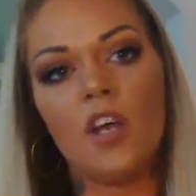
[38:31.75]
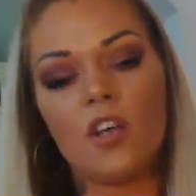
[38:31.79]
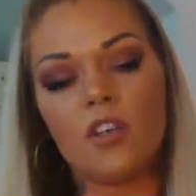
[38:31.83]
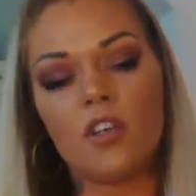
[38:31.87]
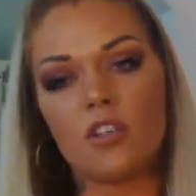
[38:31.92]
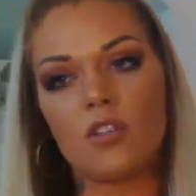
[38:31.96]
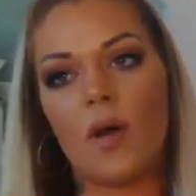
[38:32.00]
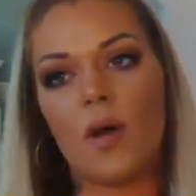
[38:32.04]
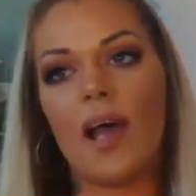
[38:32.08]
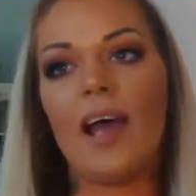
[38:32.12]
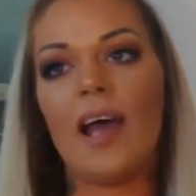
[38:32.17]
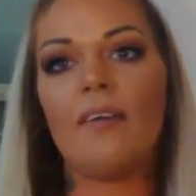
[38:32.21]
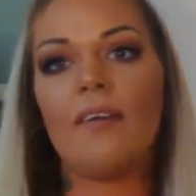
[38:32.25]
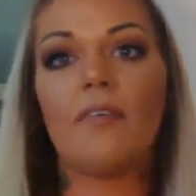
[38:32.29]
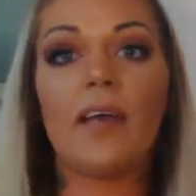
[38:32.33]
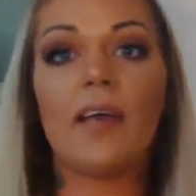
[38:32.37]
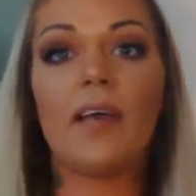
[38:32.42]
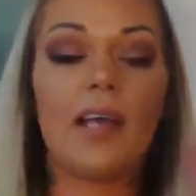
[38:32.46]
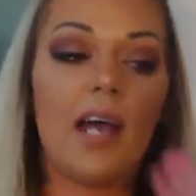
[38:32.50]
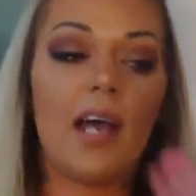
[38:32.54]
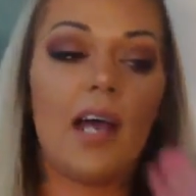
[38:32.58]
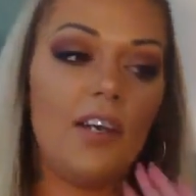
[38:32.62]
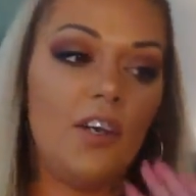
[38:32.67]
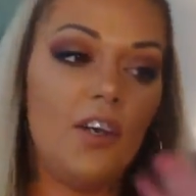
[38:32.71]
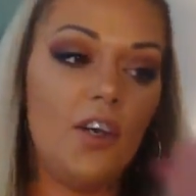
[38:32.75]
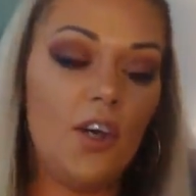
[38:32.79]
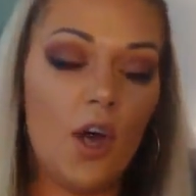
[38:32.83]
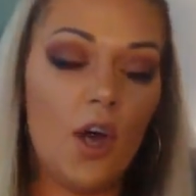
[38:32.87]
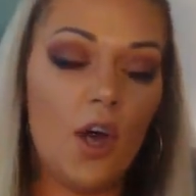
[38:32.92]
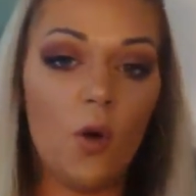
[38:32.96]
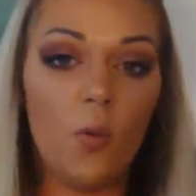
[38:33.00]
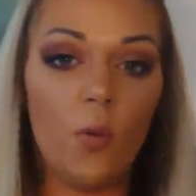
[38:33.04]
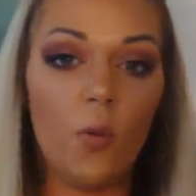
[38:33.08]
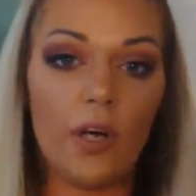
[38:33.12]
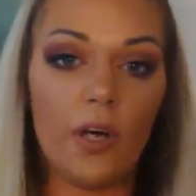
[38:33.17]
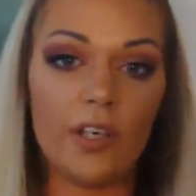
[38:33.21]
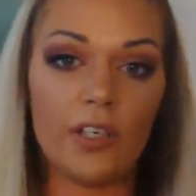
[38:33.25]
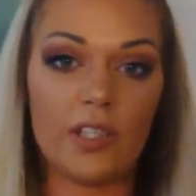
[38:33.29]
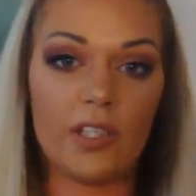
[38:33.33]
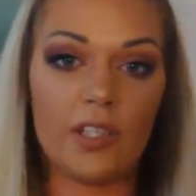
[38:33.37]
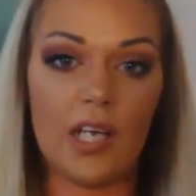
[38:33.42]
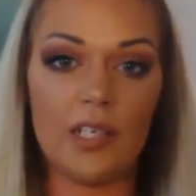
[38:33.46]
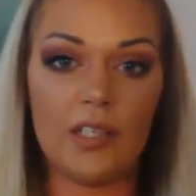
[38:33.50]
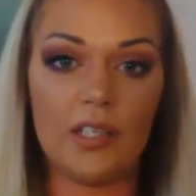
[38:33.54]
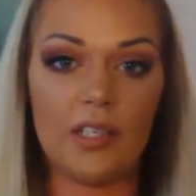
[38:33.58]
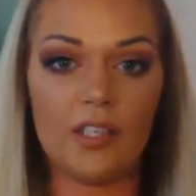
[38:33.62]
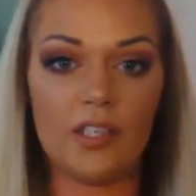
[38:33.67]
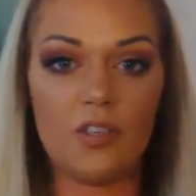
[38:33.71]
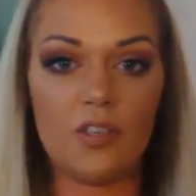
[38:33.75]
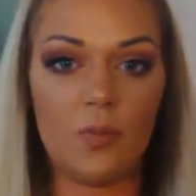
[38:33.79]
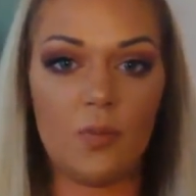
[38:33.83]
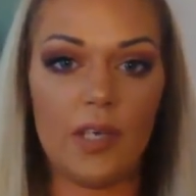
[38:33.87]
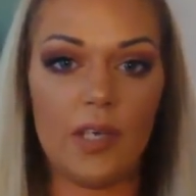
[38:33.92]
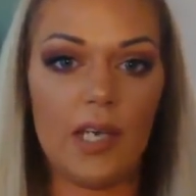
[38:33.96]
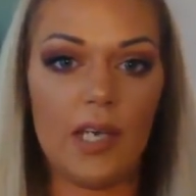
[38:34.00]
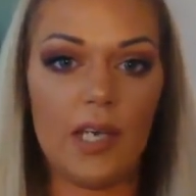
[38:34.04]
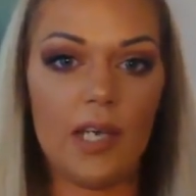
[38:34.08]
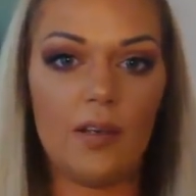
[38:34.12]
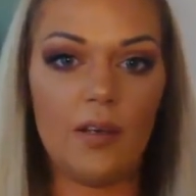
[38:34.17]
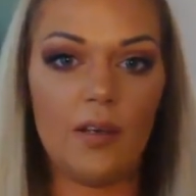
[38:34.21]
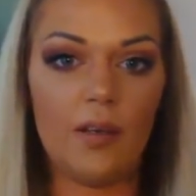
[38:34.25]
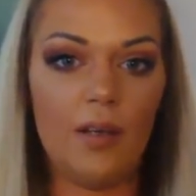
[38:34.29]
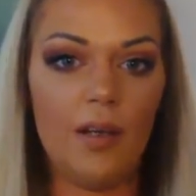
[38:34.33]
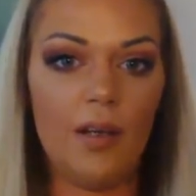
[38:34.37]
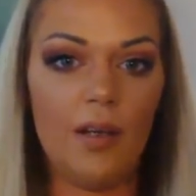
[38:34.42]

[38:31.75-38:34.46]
So I have like gotten no work done this week,